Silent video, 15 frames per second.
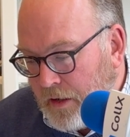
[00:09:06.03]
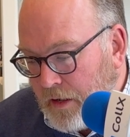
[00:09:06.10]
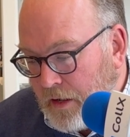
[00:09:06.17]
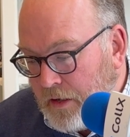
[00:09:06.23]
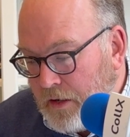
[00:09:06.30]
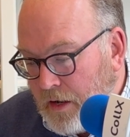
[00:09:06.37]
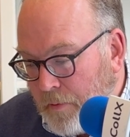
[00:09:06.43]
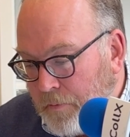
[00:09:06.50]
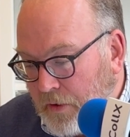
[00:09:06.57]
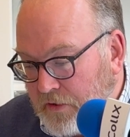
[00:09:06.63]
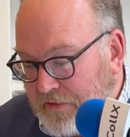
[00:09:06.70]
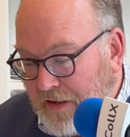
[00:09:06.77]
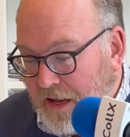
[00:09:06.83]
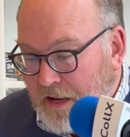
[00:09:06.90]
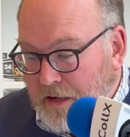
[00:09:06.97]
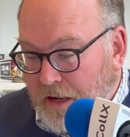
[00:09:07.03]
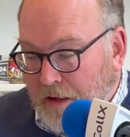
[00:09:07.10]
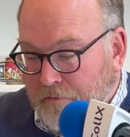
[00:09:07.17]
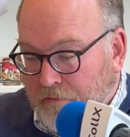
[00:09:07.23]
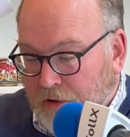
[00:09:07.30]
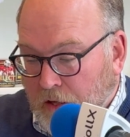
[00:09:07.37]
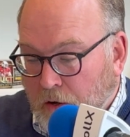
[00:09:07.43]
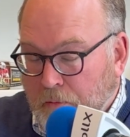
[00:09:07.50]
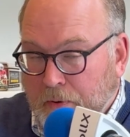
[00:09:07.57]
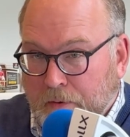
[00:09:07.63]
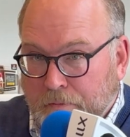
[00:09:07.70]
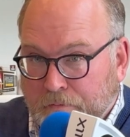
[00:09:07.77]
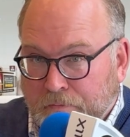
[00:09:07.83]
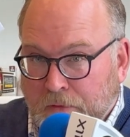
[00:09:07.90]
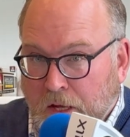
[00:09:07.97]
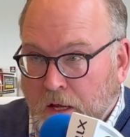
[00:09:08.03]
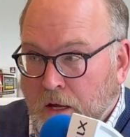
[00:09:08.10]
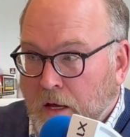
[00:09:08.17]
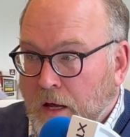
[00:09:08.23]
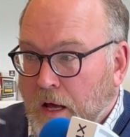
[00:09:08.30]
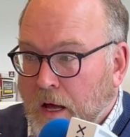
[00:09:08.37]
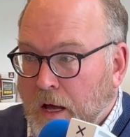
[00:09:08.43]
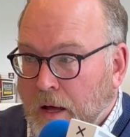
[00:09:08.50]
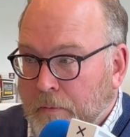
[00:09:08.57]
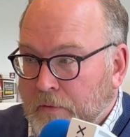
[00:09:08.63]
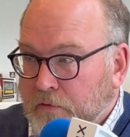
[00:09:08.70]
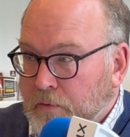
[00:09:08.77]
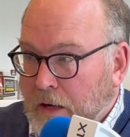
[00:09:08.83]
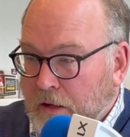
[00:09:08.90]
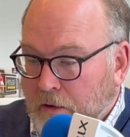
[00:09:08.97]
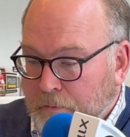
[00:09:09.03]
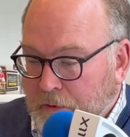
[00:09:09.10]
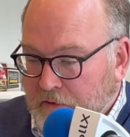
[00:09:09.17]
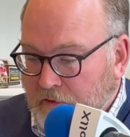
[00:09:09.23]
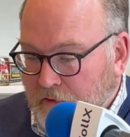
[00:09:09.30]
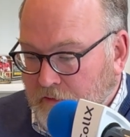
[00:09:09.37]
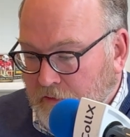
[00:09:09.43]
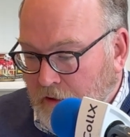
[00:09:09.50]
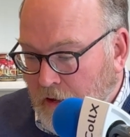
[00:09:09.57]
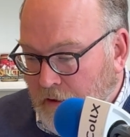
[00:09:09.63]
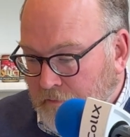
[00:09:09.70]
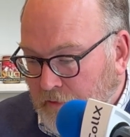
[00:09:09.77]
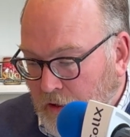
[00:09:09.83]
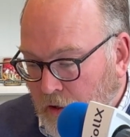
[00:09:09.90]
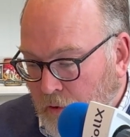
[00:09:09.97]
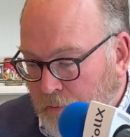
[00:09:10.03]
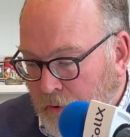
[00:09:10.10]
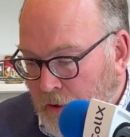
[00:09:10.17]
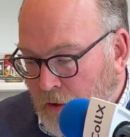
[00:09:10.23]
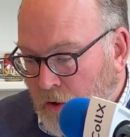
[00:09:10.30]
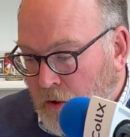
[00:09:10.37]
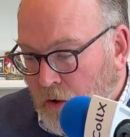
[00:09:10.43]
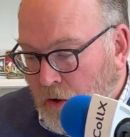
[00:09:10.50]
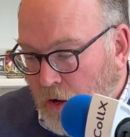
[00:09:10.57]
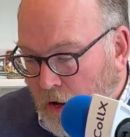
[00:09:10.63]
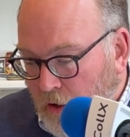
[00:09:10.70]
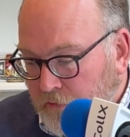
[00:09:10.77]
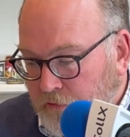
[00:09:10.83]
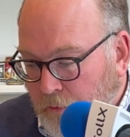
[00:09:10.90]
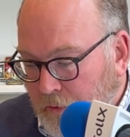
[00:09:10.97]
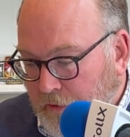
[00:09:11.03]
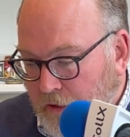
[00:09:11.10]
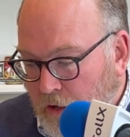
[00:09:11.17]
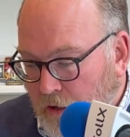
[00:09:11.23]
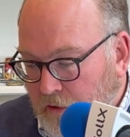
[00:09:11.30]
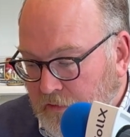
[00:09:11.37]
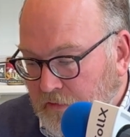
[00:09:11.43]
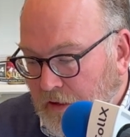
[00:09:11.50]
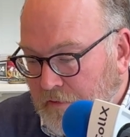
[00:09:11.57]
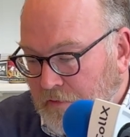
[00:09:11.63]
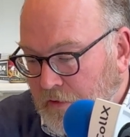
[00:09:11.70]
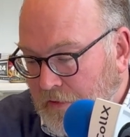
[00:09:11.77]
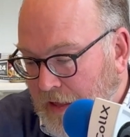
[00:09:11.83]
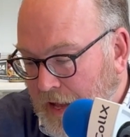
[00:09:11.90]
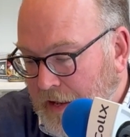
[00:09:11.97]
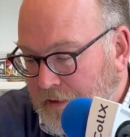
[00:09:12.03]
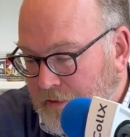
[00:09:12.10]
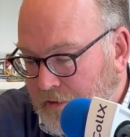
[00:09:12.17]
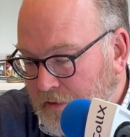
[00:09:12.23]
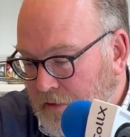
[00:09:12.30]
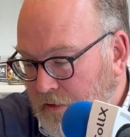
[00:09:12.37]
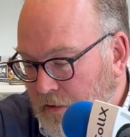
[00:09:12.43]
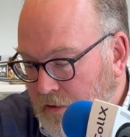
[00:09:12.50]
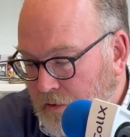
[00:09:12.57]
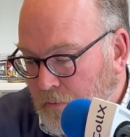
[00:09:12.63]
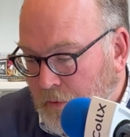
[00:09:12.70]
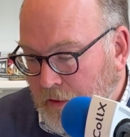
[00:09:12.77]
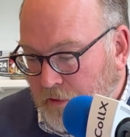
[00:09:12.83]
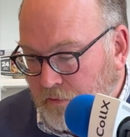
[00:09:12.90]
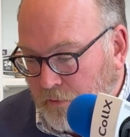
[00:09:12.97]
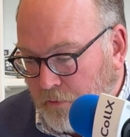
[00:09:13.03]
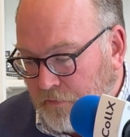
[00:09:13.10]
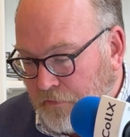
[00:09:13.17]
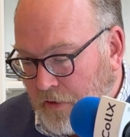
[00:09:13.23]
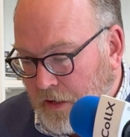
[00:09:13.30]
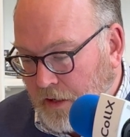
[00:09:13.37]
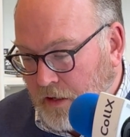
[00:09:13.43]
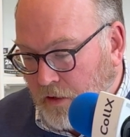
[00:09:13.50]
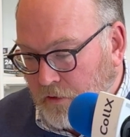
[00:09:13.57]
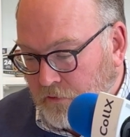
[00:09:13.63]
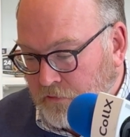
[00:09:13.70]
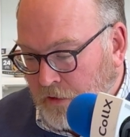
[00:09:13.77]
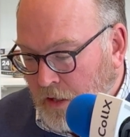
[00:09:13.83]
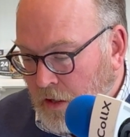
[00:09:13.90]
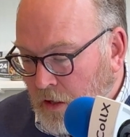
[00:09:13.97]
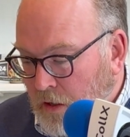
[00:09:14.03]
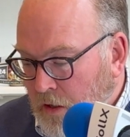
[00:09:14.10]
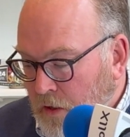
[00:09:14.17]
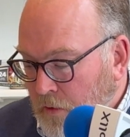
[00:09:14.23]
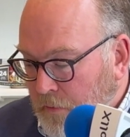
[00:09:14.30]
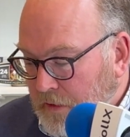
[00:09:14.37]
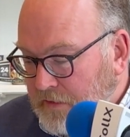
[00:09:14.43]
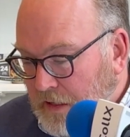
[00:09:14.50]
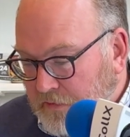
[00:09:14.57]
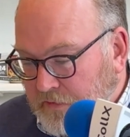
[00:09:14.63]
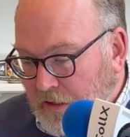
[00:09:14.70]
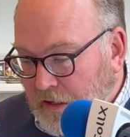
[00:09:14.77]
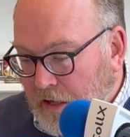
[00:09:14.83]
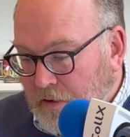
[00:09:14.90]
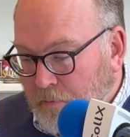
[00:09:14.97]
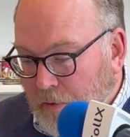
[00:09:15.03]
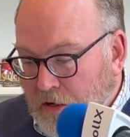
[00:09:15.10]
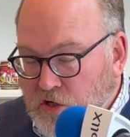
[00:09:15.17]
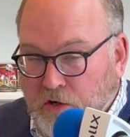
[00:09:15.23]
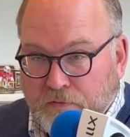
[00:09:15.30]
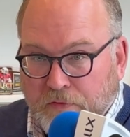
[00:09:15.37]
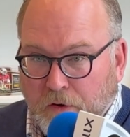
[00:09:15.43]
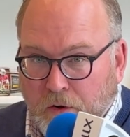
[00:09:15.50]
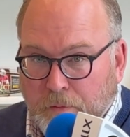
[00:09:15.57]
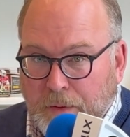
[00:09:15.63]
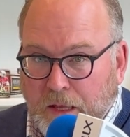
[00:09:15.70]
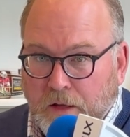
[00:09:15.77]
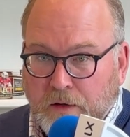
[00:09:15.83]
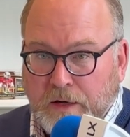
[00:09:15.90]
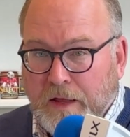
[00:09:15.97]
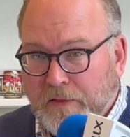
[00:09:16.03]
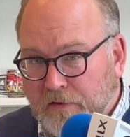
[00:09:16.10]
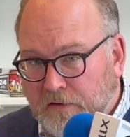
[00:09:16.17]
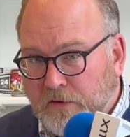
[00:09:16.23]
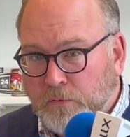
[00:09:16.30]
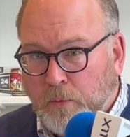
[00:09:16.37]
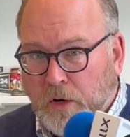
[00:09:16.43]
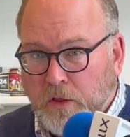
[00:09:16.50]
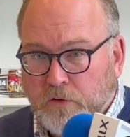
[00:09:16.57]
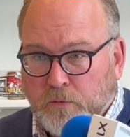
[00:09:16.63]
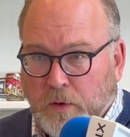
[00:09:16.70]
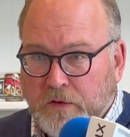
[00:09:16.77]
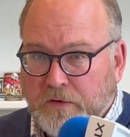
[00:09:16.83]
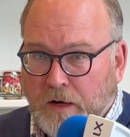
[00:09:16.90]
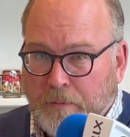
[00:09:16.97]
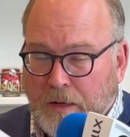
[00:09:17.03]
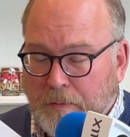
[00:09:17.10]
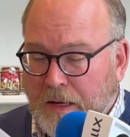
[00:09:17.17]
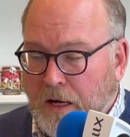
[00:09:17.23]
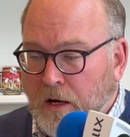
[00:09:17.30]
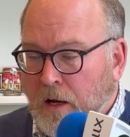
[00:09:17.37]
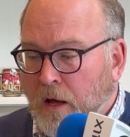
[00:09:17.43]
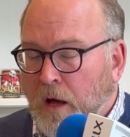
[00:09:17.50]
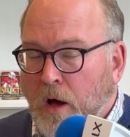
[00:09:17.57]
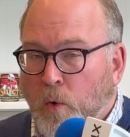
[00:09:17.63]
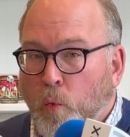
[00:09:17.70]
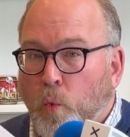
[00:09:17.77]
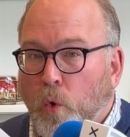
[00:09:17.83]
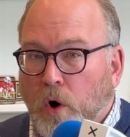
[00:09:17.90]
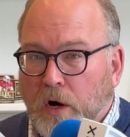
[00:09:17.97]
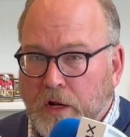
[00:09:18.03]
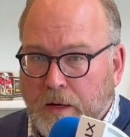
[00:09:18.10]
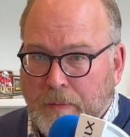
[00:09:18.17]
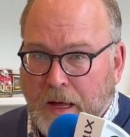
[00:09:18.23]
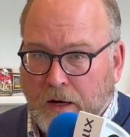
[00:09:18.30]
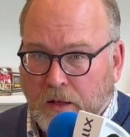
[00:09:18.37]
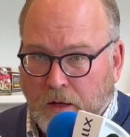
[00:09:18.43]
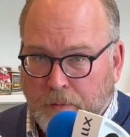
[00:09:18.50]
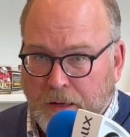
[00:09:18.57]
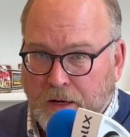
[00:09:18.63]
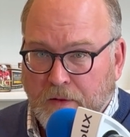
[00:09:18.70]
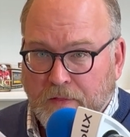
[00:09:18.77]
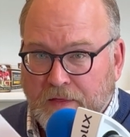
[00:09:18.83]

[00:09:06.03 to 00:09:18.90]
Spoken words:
number 10 envelope, this regular business envelope, also with a card saver. That went through with flying colors. We tested a rigid photo mailer. Now, this is one of those ones that I'm going to be warning you about a little bit.